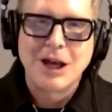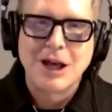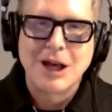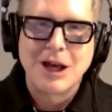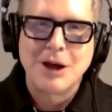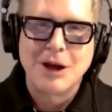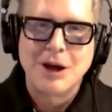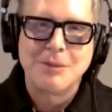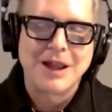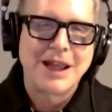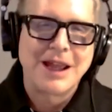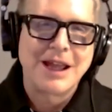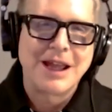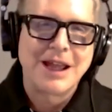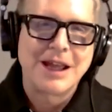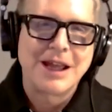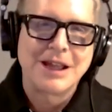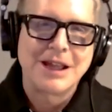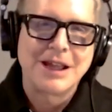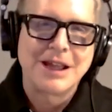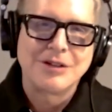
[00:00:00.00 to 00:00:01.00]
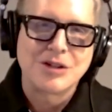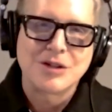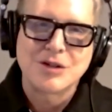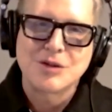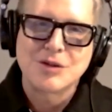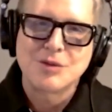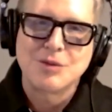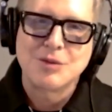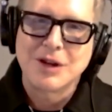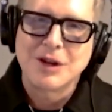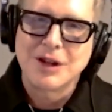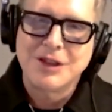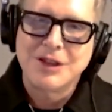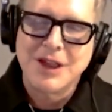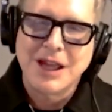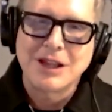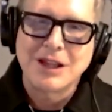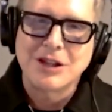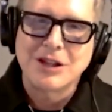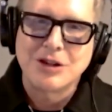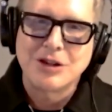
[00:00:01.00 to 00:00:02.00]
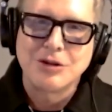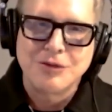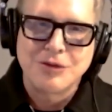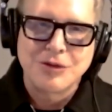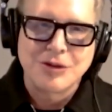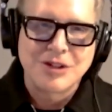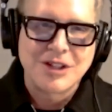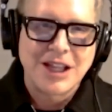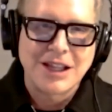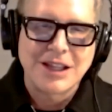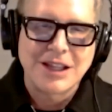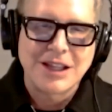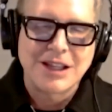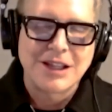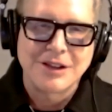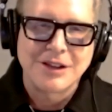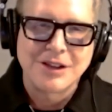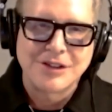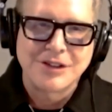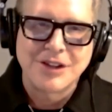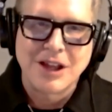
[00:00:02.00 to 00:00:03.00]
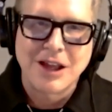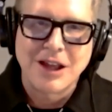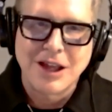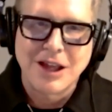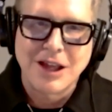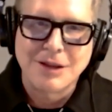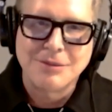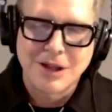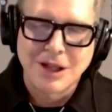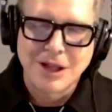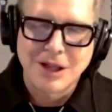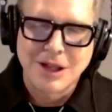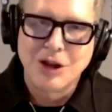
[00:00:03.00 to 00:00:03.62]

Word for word: Um, and I just want to thank you for taking the time.